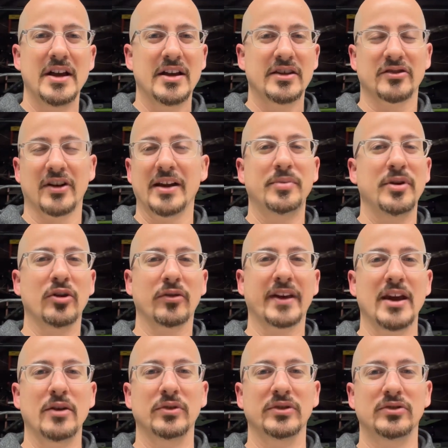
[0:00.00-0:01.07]
So I'd be
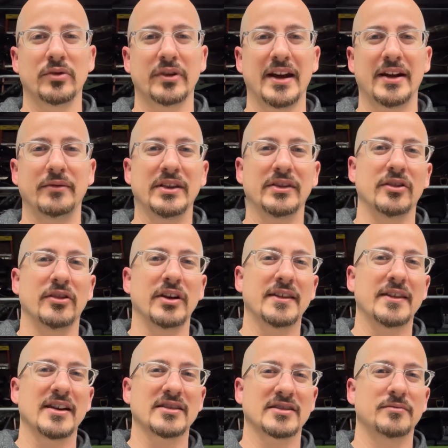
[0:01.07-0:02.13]
okay with doing it every
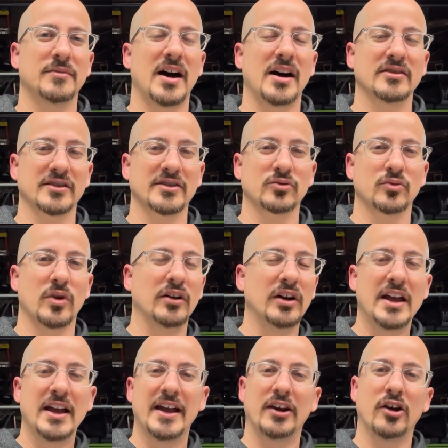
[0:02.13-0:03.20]
30,000 miles as well.
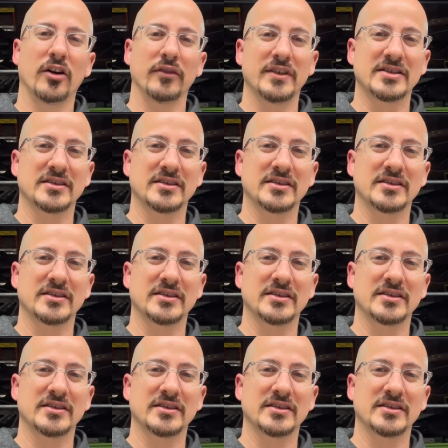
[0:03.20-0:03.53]
And all this